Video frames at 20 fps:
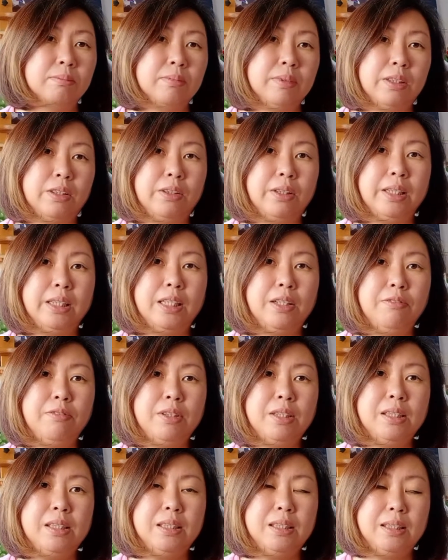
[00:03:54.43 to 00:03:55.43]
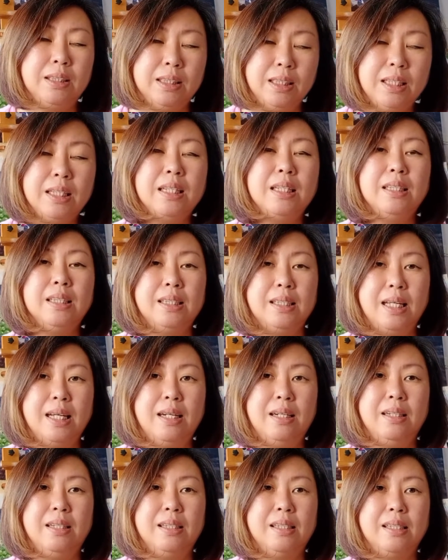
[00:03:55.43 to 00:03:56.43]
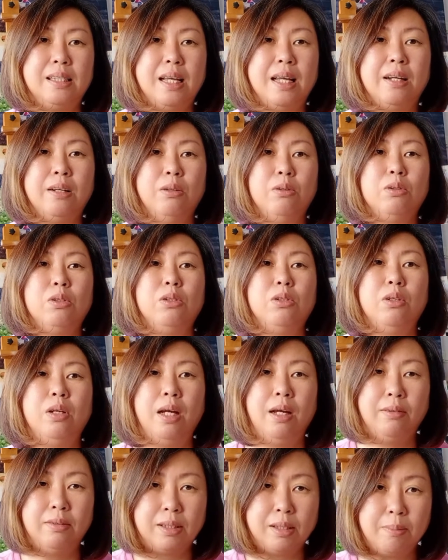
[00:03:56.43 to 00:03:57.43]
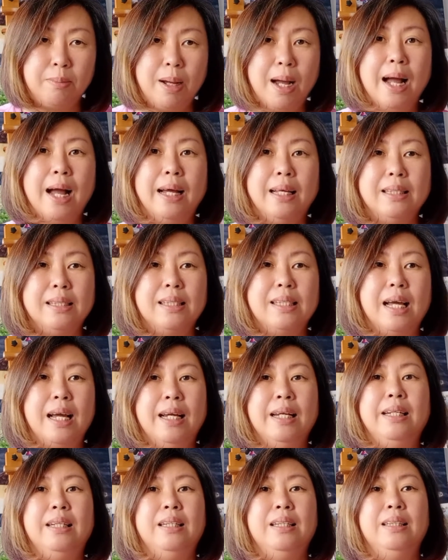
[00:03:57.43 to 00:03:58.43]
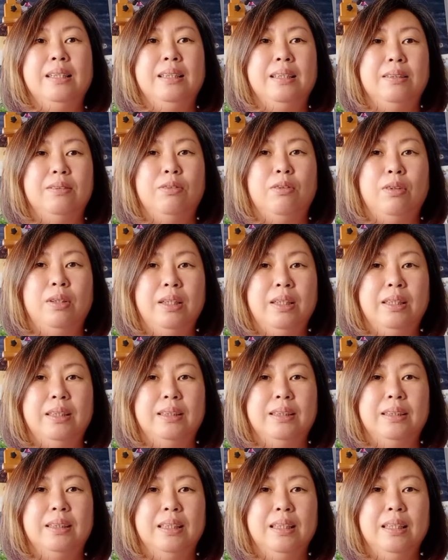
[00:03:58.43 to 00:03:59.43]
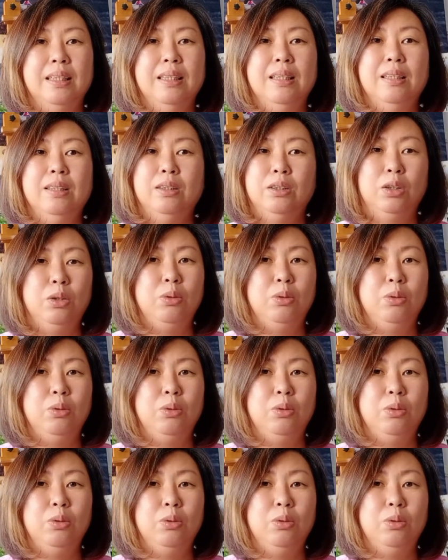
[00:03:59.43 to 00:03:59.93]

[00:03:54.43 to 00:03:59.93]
creativity inside us and also have some arts ideas for us. So